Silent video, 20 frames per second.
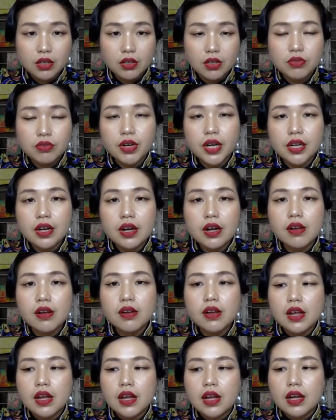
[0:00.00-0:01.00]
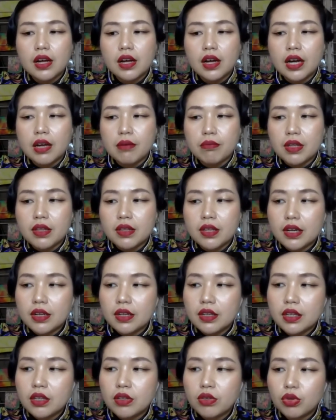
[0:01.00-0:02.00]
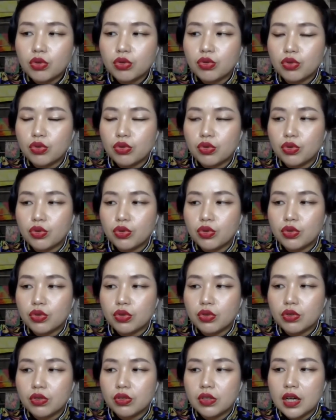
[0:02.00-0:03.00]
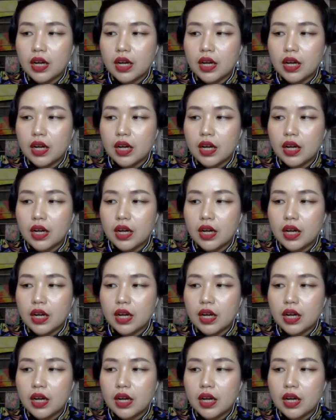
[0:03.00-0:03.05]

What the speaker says: Because right now, I'm intending to